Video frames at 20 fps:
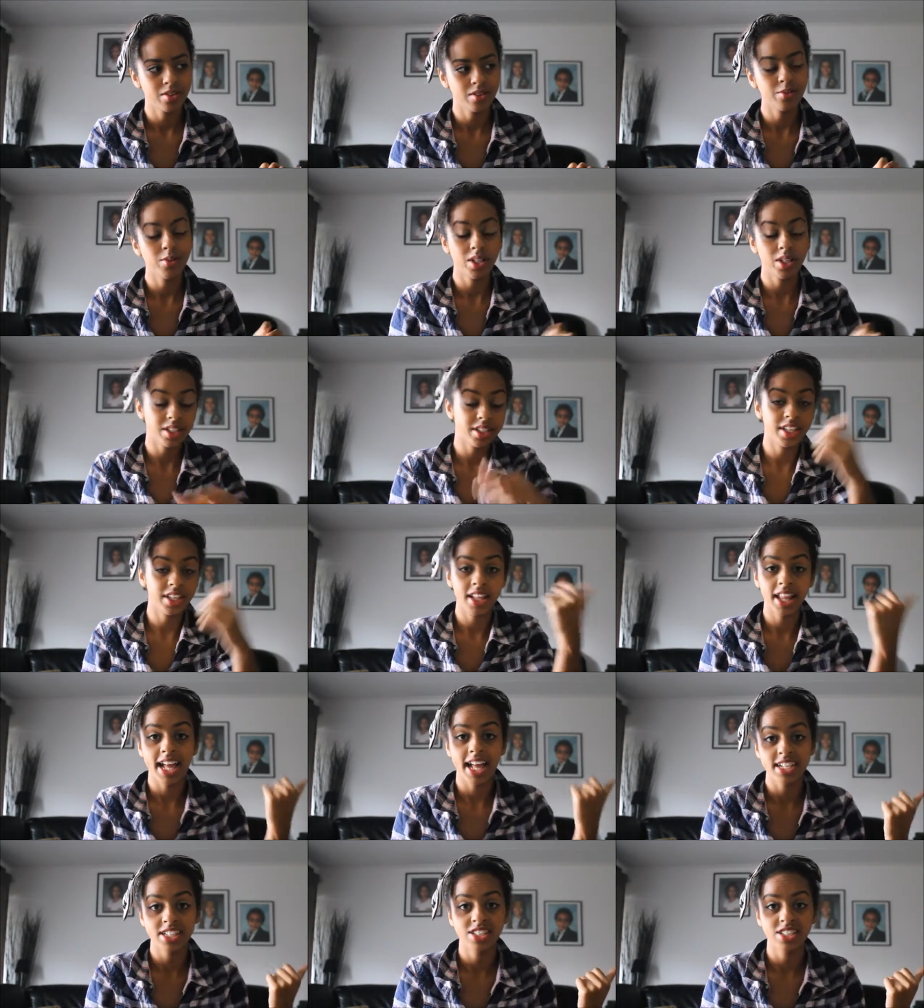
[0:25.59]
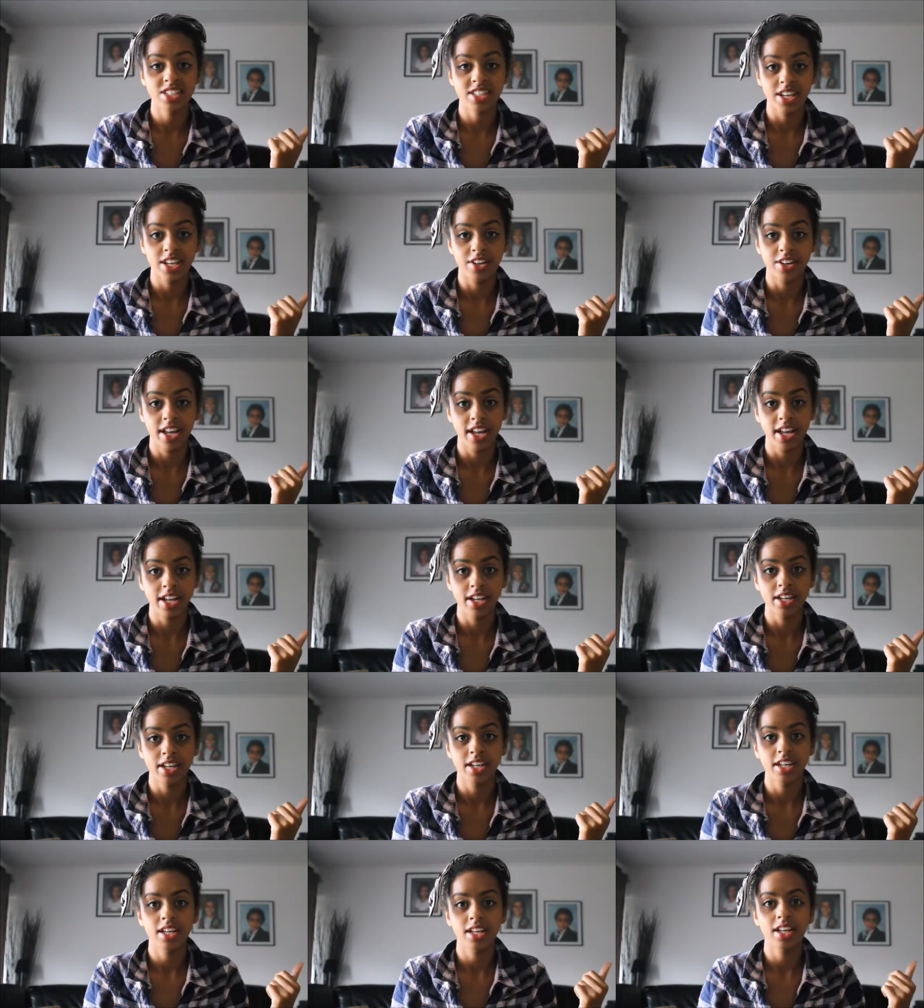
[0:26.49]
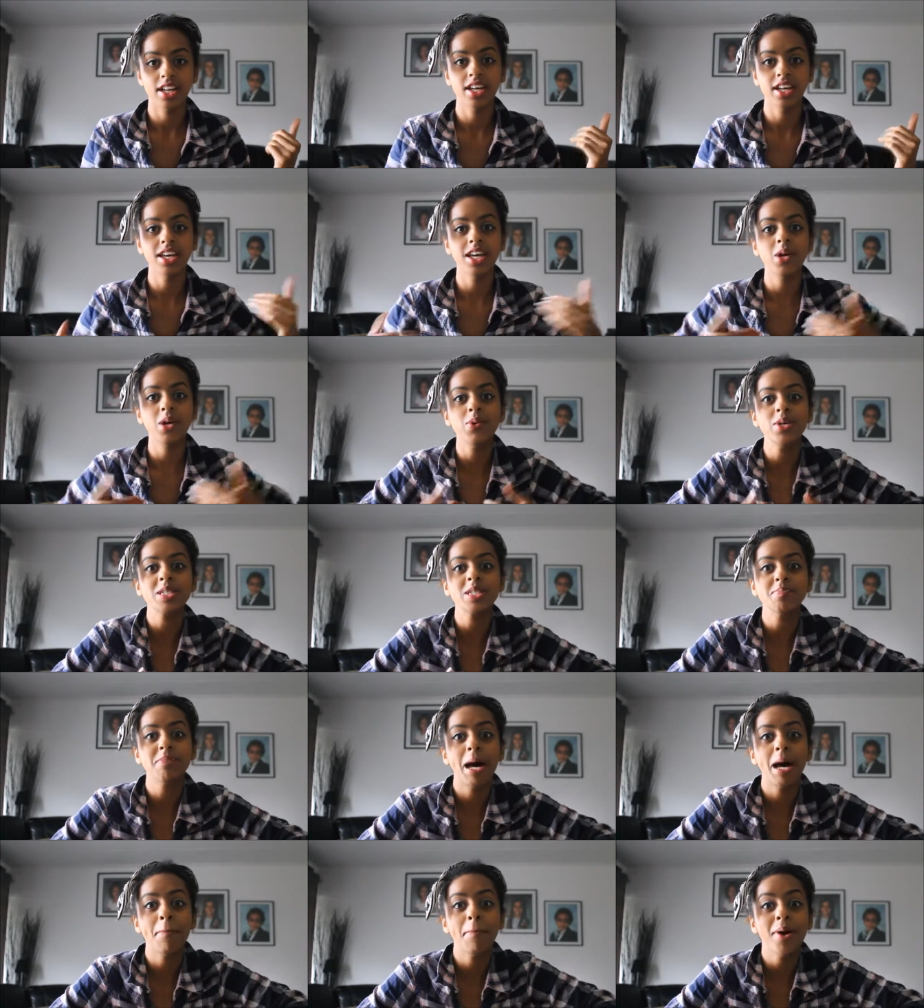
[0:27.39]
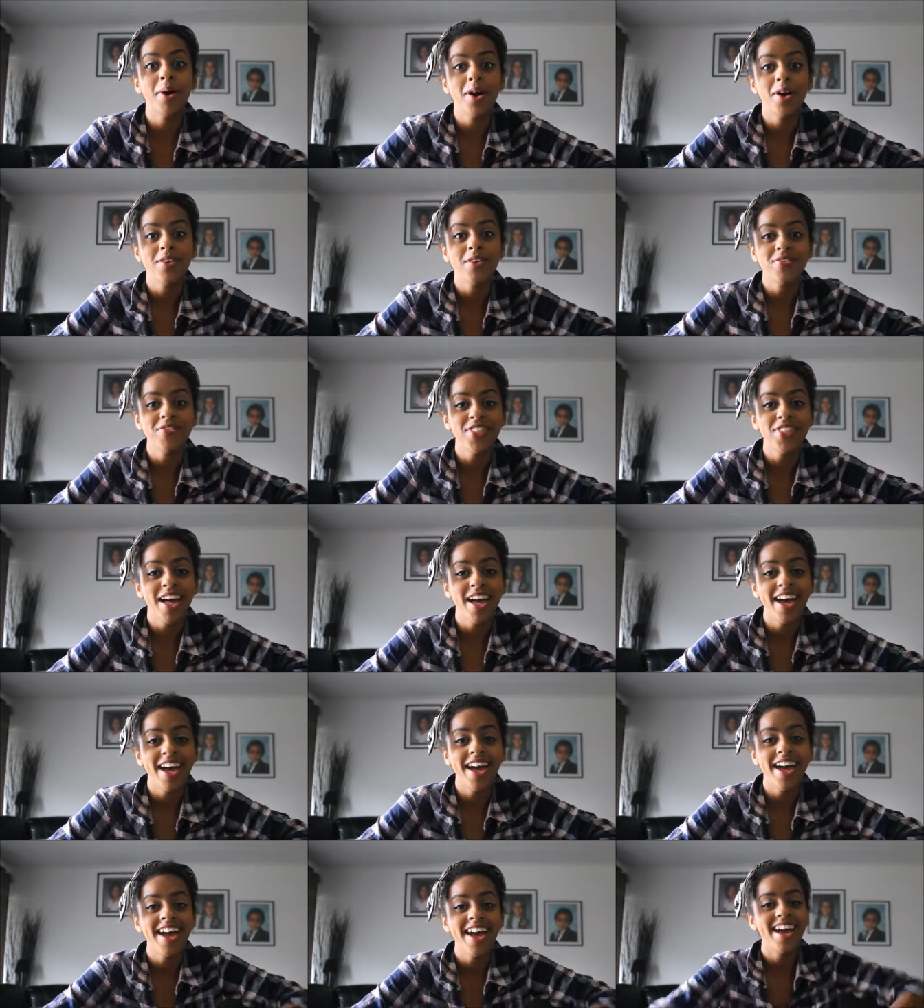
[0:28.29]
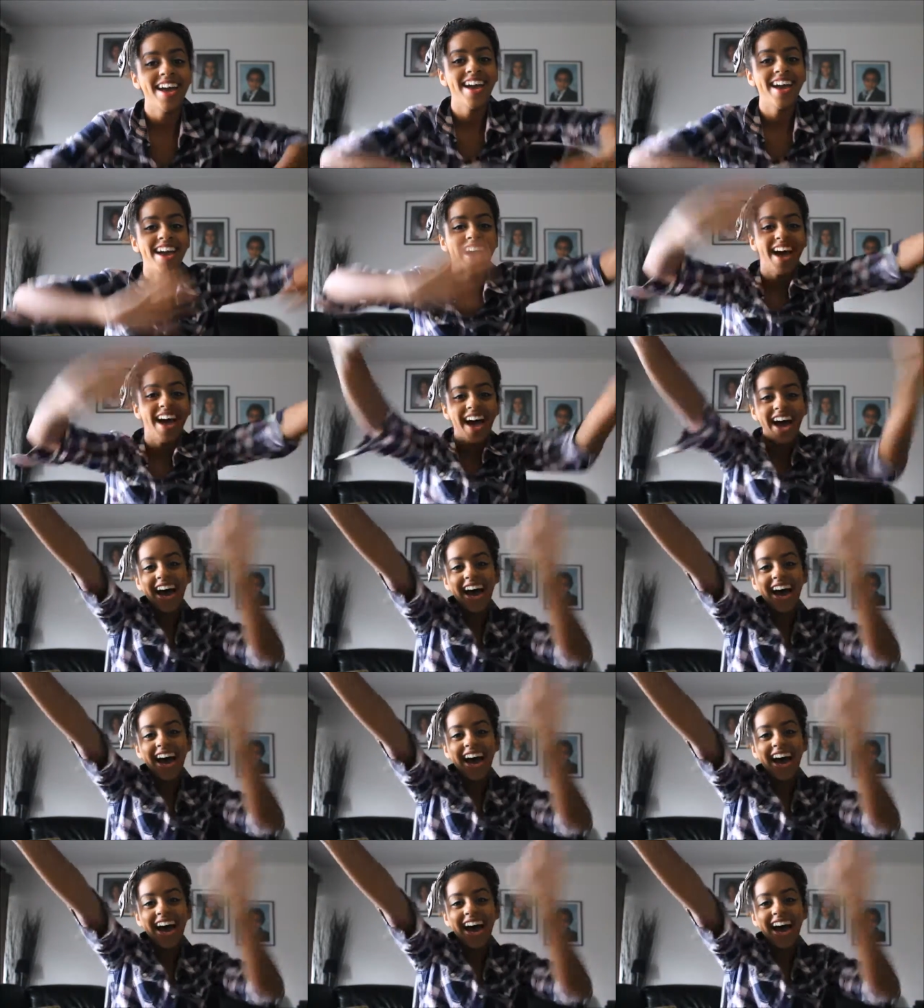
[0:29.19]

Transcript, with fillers: well, the last Saturday, it was my birthday,